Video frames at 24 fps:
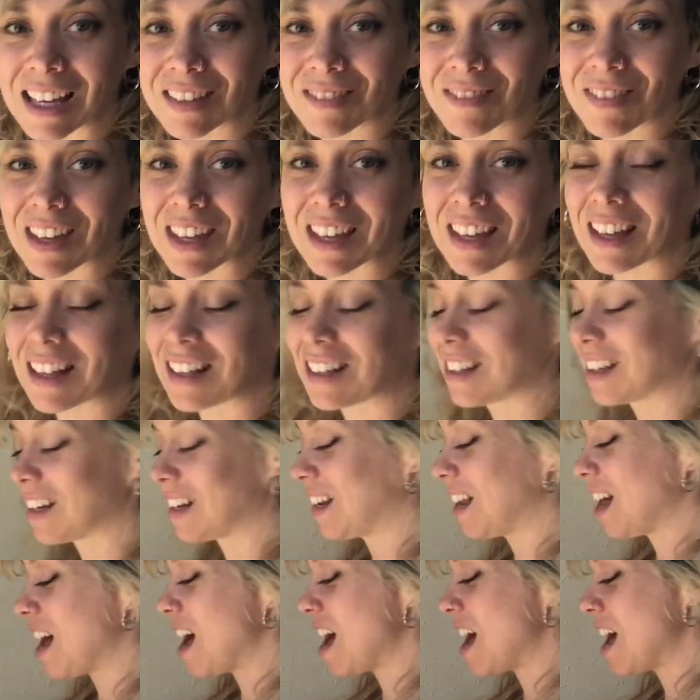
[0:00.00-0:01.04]
making a
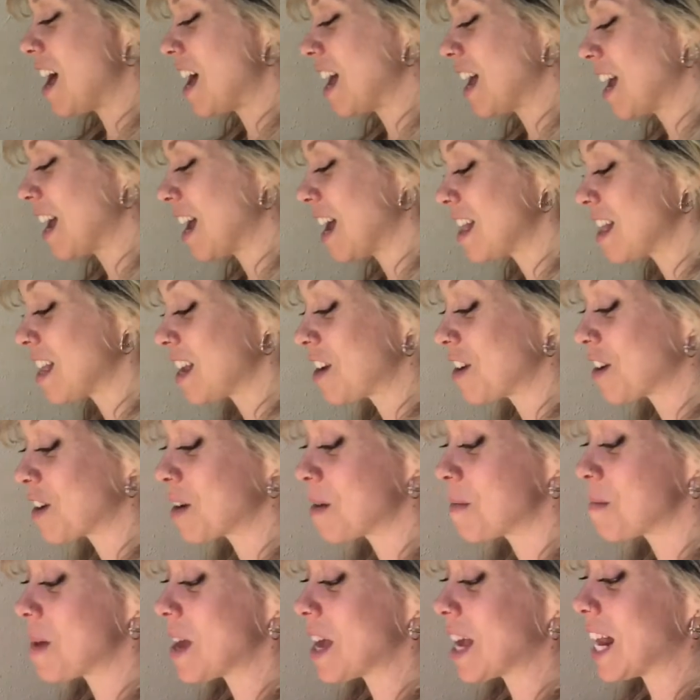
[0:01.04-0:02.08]
little I, and then you're going
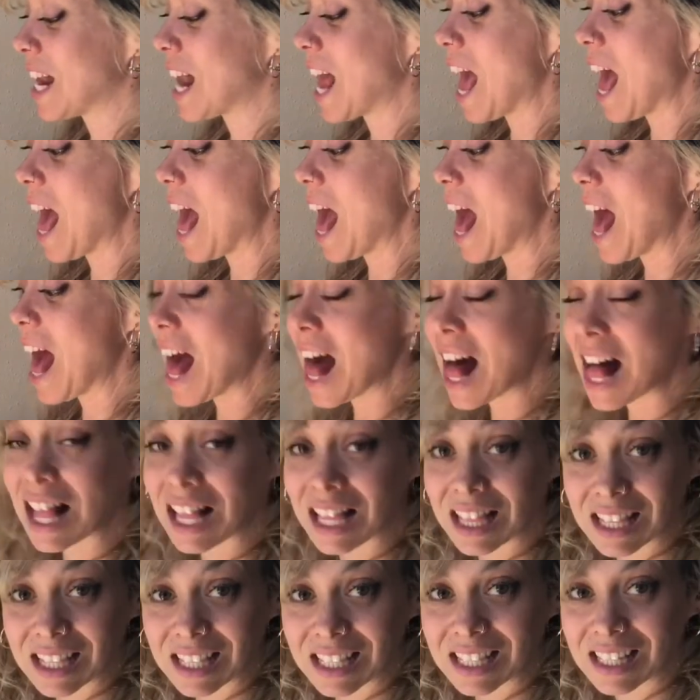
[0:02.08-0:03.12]
to make an
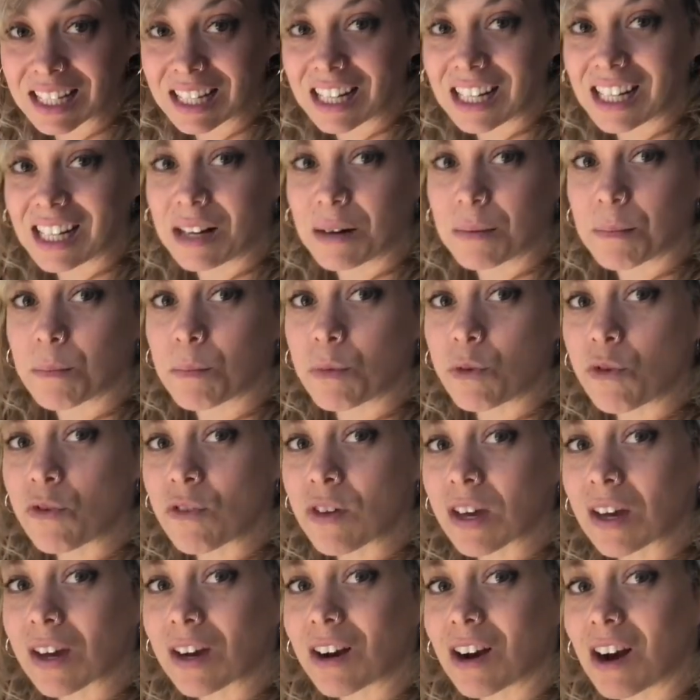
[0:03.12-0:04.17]
L,
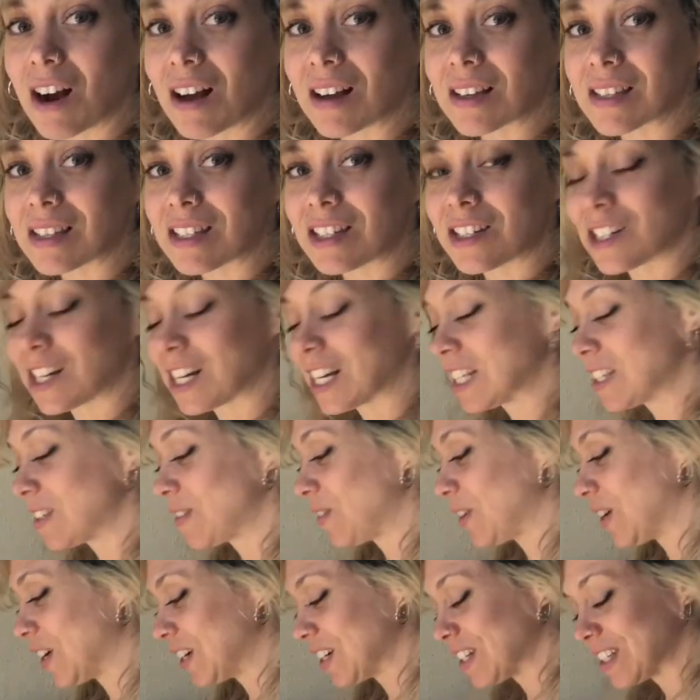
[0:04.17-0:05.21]
moving across the
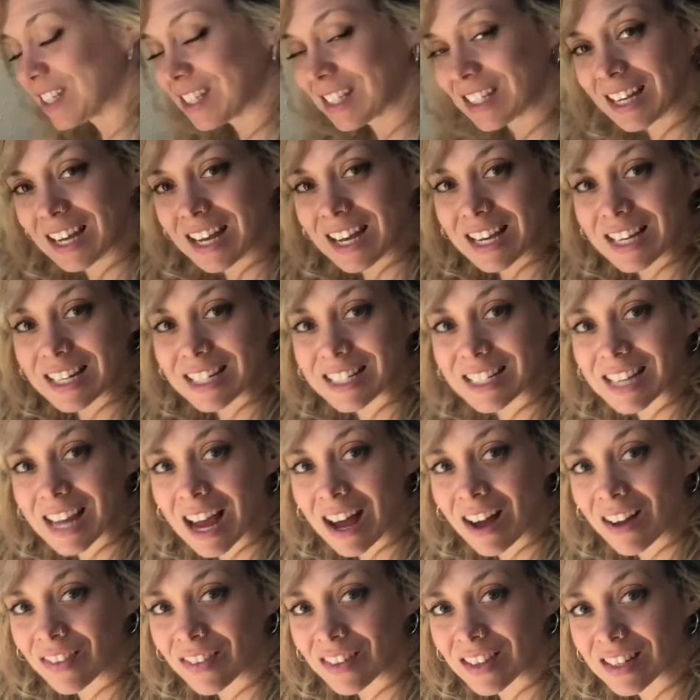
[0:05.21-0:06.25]
transverse,
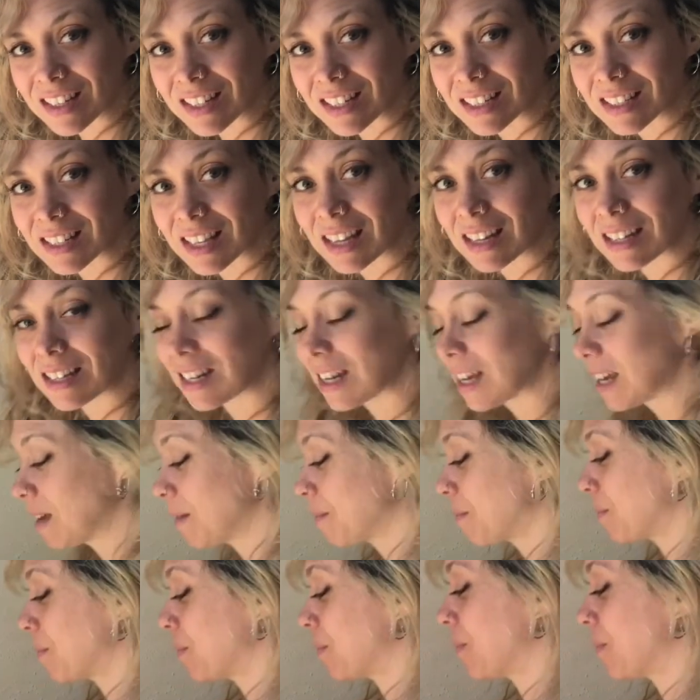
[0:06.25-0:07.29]
down the descending.